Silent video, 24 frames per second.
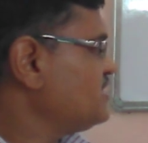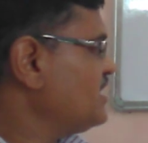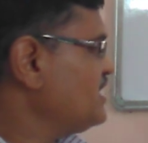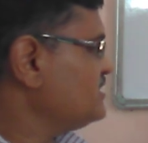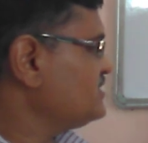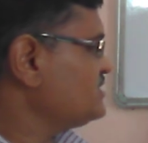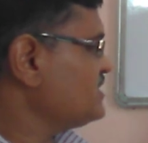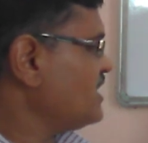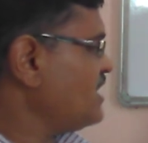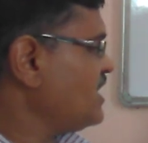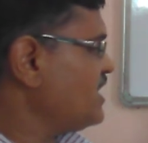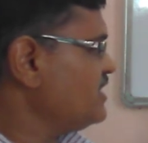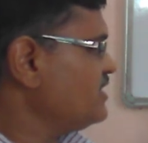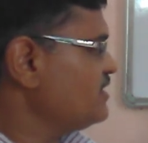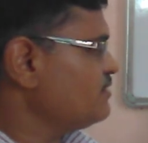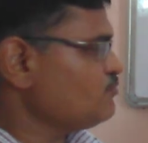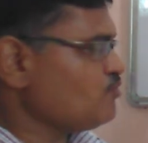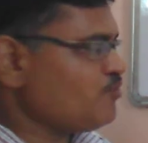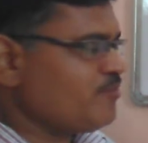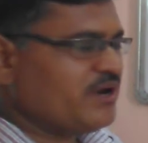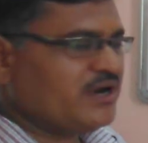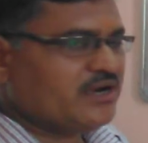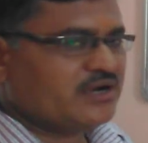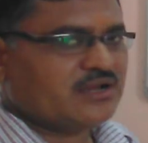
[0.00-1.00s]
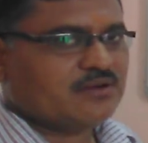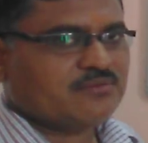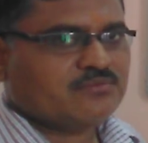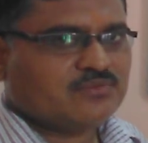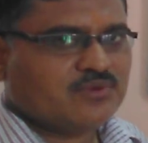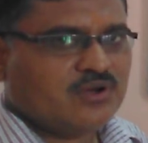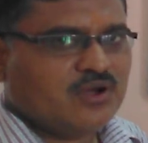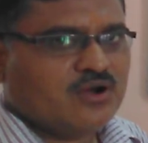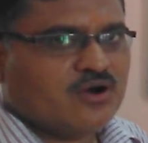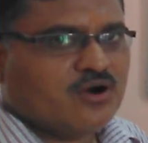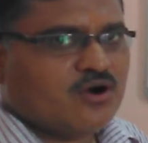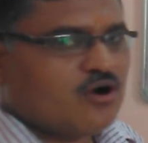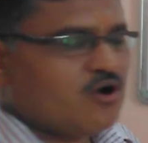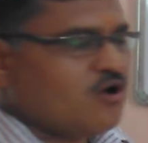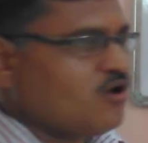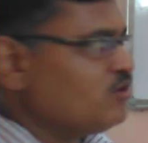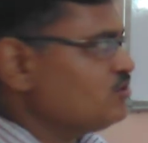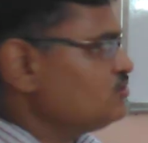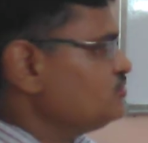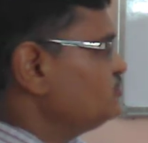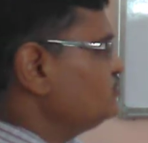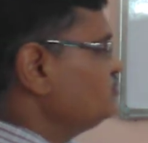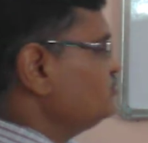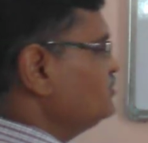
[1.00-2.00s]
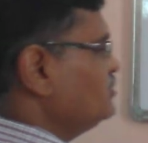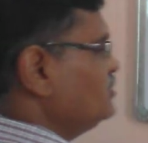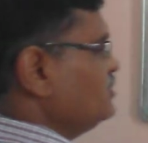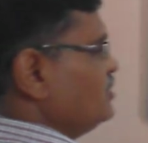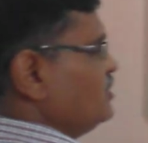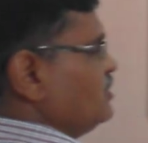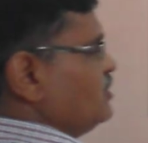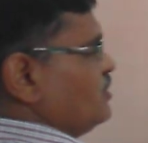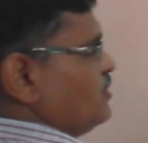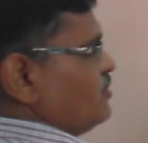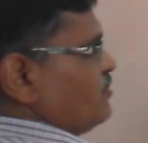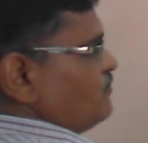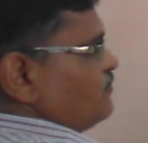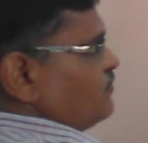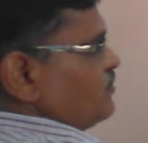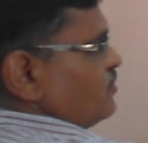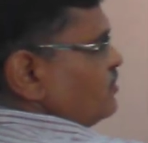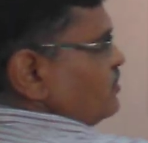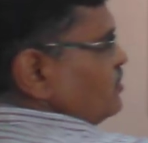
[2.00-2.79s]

has the higher momentum? Horse. For